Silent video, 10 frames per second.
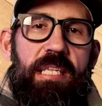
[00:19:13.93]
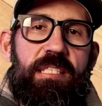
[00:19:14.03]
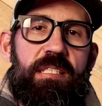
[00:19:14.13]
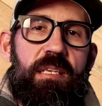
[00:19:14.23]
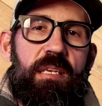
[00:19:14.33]

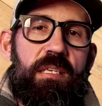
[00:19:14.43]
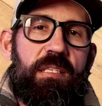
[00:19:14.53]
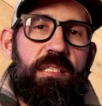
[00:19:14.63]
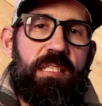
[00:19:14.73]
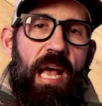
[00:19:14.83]
It
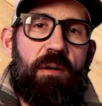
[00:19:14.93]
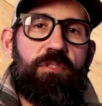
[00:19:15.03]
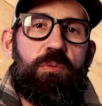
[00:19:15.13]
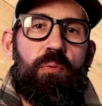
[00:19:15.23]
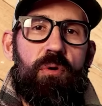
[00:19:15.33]

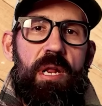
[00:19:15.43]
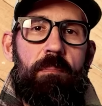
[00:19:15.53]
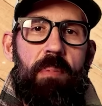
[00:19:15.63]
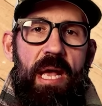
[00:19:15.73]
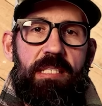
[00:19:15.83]
sounds pretty
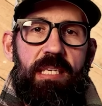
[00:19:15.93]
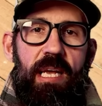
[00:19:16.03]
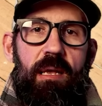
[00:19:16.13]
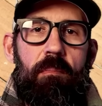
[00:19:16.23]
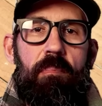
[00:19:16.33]
basic,